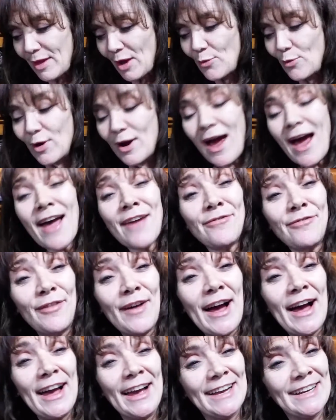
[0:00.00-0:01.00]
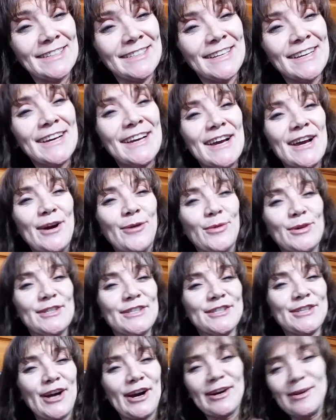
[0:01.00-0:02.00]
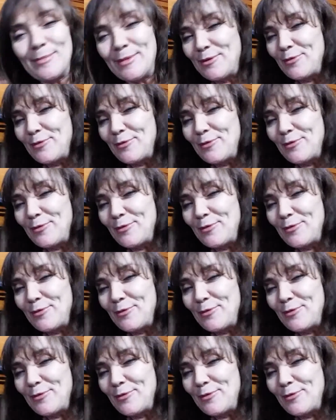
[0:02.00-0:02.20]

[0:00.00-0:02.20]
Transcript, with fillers: what I find, what started